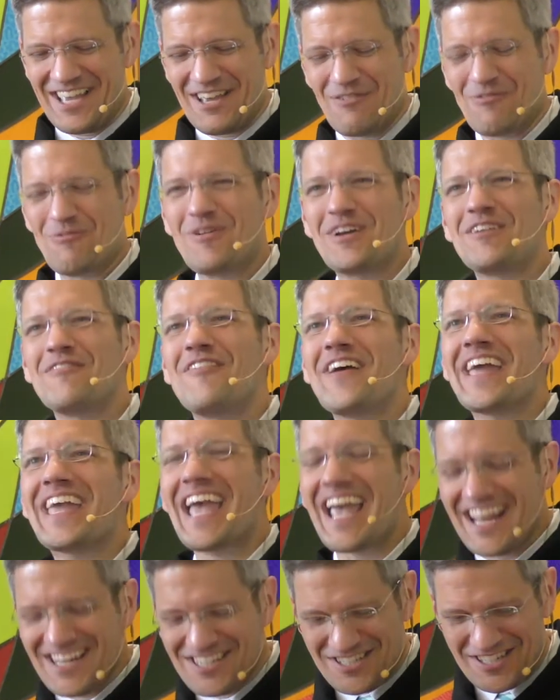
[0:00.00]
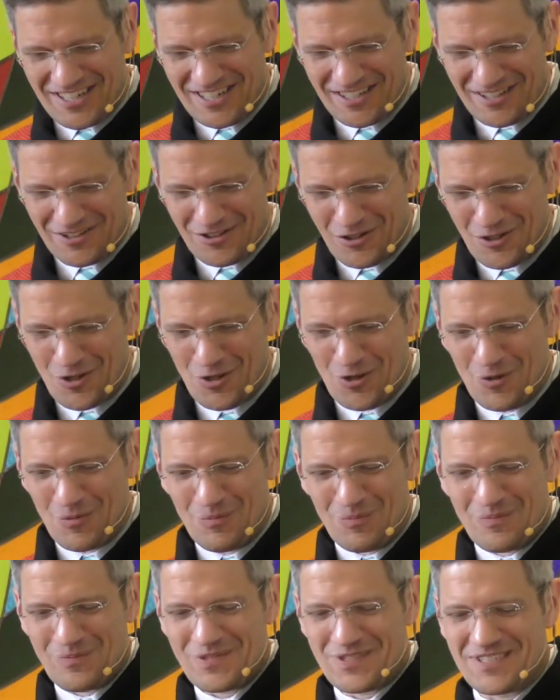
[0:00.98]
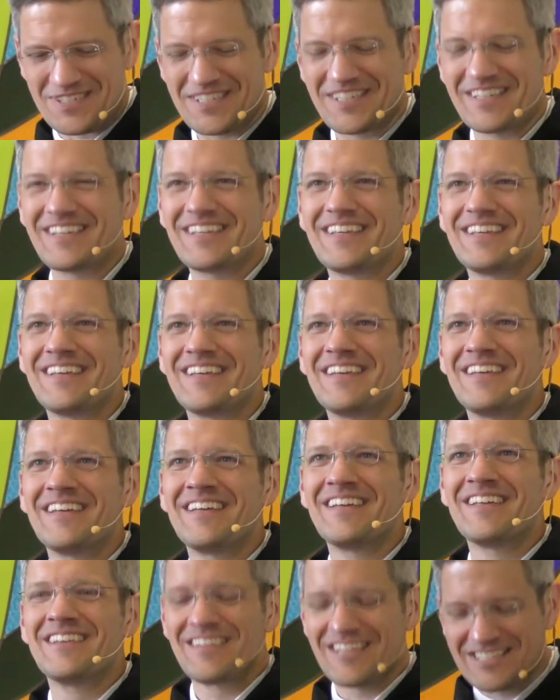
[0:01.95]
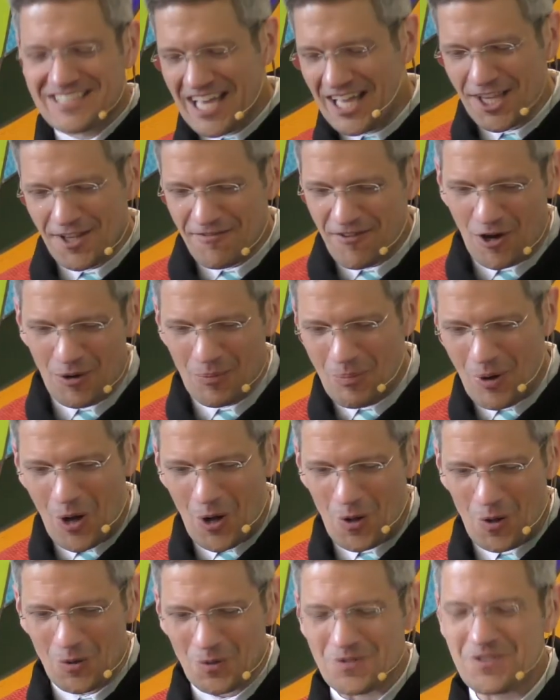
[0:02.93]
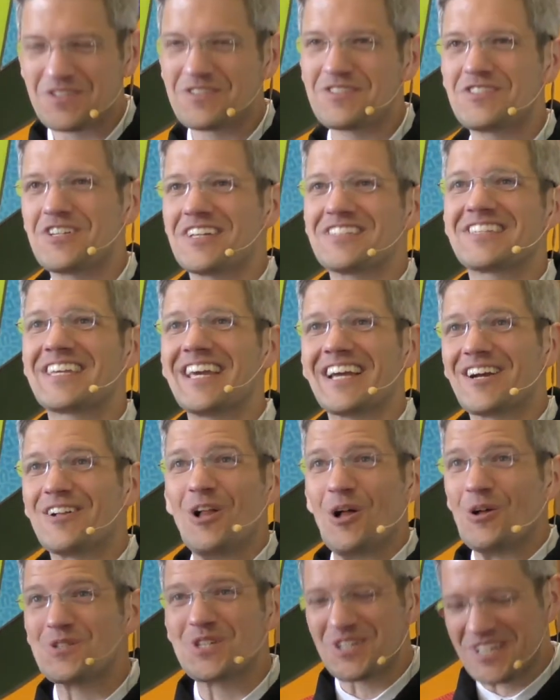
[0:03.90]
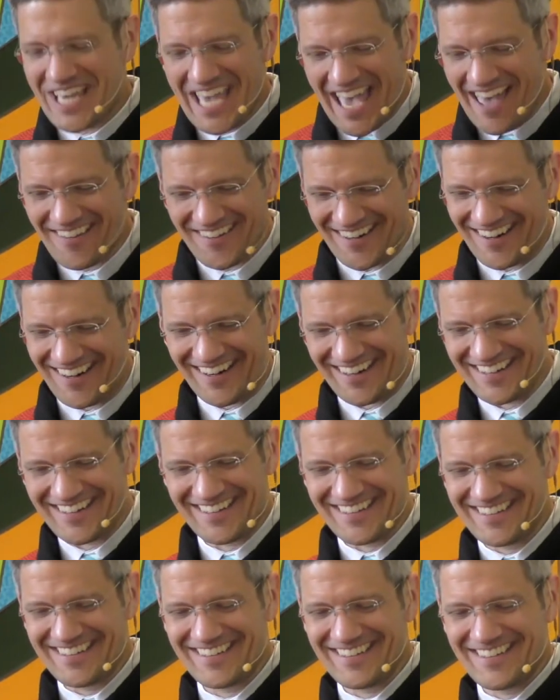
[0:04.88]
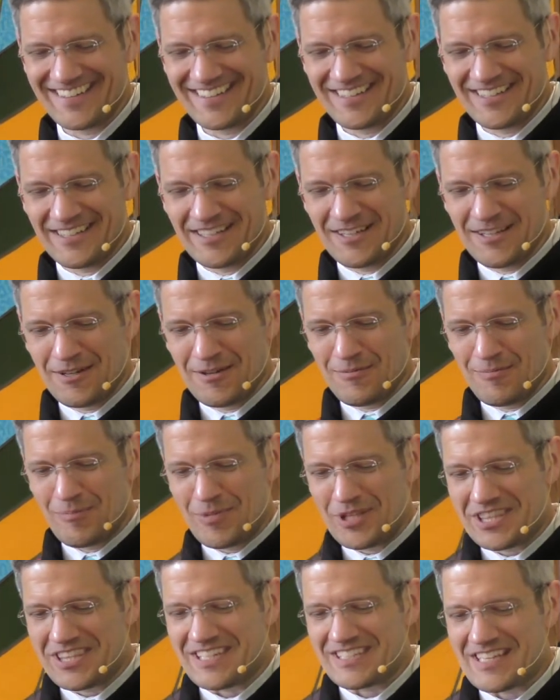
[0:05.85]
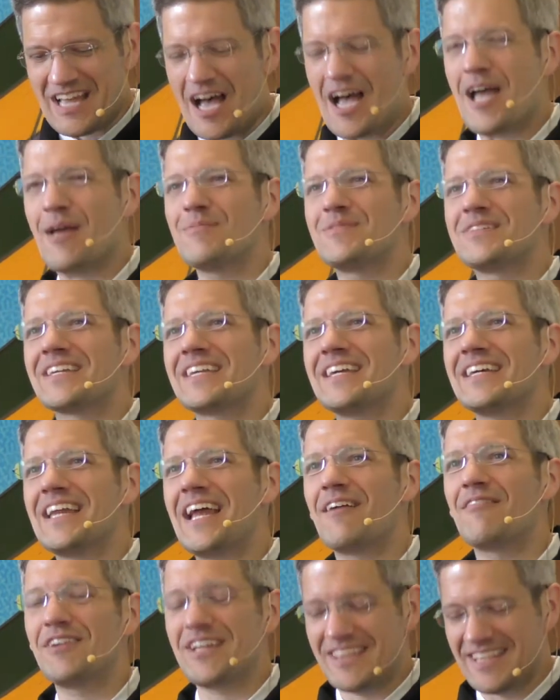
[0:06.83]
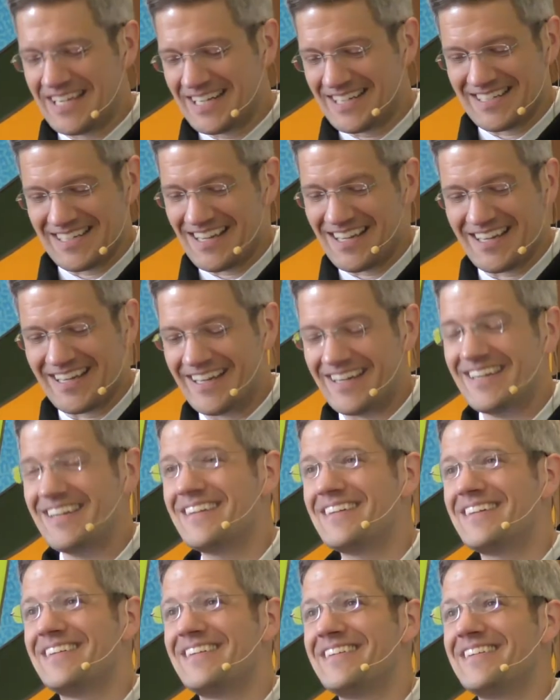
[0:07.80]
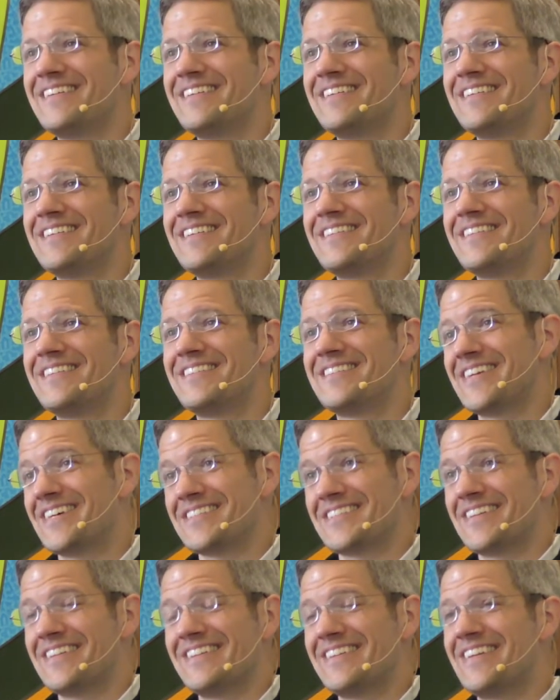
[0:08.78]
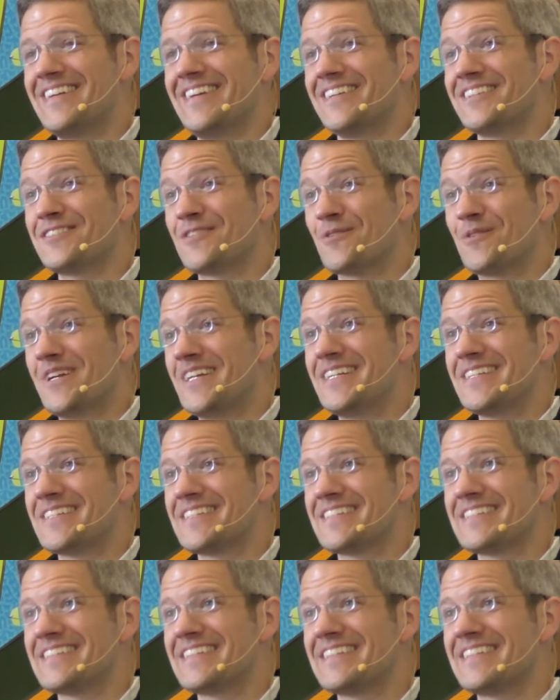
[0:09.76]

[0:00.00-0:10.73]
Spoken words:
When a vacation looms, the telephone poles just get closer together, but the time to get everything done doesn't increase.